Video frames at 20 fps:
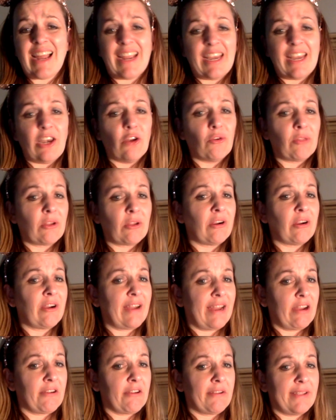I know there are
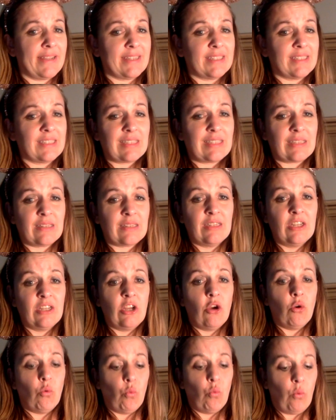areas
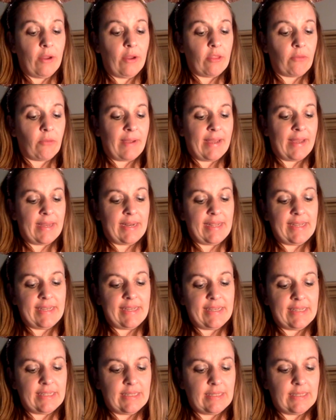where the red
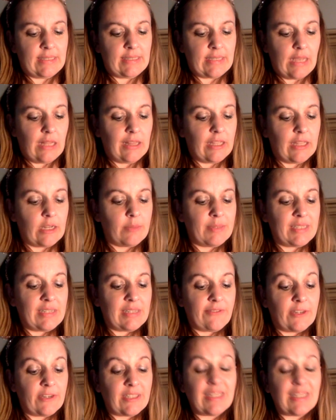is a little bit
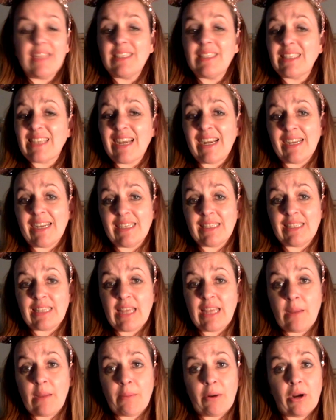different in size
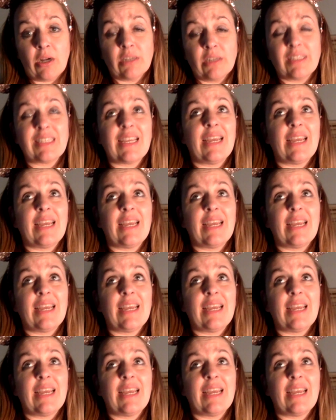at parts.